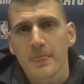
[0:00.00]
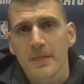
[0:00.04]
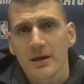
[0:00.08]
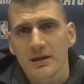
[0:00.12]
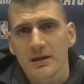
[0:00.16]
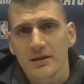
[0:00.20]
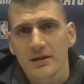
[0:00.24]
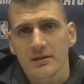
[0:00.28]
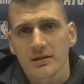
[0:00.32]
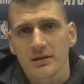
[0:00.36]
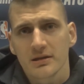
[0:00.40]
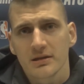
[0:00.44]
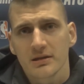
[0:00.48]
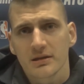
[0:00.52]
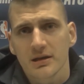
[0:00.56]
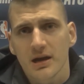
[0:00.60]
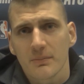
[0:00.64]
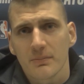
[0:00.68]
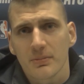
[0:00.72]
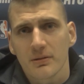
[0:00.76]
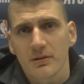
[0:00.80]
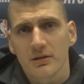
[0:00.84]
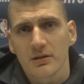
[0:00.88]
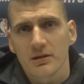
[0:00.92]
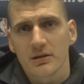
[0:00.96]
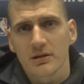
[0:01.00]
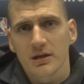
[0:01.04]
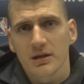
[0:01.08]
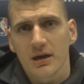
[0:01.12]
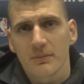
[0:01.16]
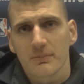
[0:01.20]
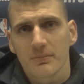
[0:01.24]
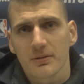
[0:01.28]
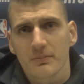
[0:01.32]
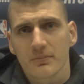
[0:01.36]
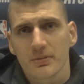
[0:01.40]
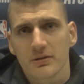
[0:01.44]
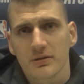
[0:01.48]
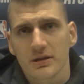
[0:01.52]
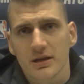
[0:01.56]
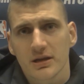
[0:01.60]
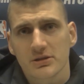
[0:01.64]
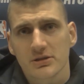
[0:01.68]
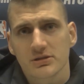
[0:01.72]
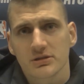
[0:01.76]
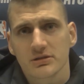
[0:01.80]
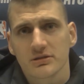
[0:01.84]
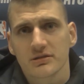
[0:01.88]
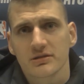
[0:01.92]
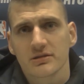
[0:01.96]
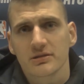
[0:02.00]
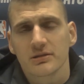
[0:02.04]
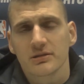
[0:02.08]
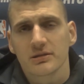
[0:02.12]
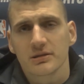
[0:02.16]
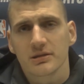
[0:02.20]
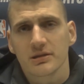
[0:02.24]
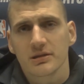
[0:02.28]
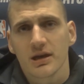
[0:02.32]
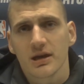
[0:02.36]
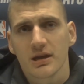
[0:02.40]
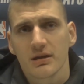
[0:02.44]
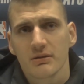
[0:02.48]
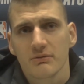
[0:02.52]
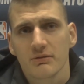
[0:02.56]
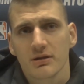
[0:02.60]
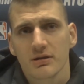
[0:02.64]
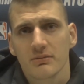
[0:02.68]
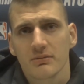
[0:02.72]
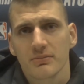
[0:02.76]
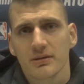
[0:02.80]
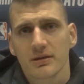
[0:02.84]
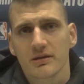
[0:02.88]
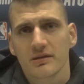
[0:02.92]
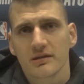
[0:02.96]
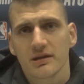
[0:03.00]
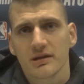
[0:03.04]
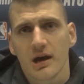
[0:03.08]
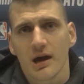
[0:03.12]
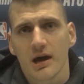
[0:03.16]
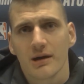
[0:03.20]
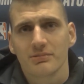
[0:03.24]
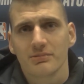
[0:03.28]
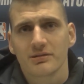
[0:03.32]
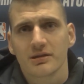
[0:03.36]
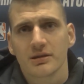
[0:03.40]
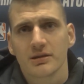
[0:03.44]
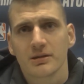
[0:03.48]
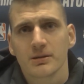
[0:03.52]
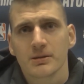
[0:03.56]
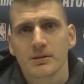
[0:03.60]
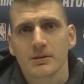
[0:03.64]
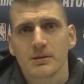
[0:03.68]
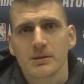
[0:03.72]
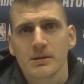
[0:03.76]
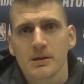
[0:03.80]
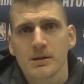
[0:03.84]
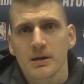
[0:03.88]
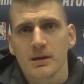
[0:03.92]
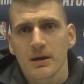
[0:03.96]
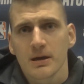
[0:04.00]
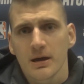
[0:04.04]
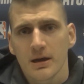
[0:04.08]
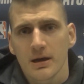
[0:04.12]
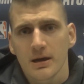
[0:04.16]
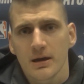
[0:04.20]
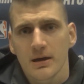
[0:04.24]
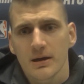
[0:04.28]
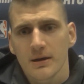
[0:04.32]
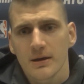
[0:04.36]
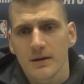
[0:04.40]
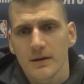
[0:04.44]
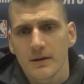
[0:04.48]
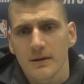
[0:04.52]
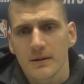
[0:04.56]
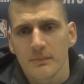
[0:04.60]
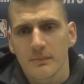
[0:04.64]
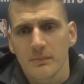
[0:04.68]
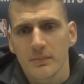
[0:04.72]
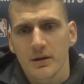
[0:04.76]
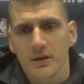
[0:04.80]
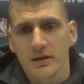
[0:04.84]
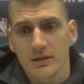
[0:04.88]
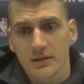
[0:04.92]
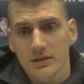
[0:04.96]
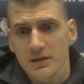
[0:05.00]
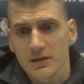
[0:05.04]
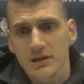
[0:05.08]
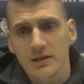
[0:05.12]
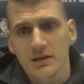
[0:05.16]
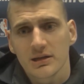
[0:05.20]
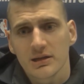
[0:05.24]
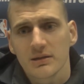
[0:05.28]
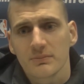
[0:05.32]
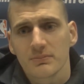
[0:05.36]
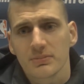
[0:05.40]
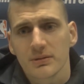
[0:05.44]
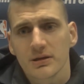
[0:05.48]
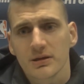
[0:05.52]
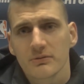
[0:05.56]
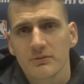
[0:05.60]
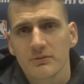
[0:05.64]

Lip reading: in couple possessions. He had really big stops, and he played